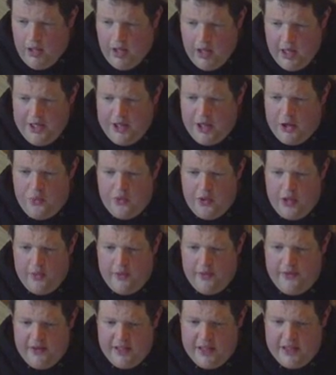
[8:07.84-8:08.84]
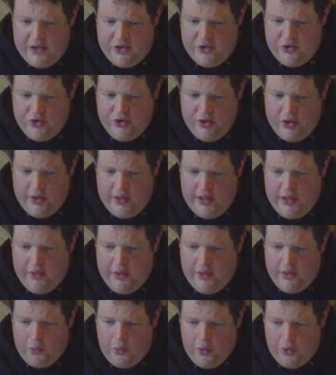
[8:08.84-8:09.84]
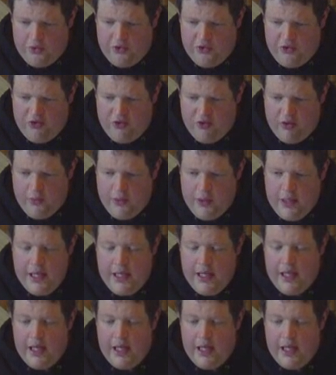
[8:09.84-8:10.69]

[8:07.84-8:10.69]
I don't know if that is true. I don't know what's true.